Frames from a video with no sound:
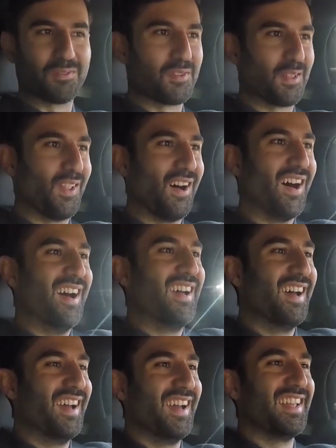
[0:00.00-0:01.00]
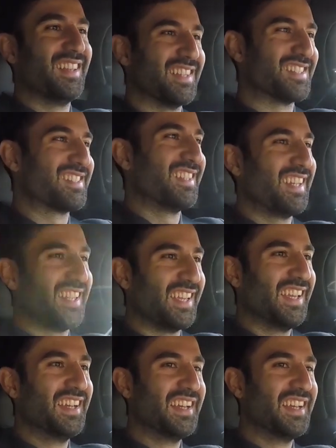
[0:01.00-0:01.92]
the law in the city,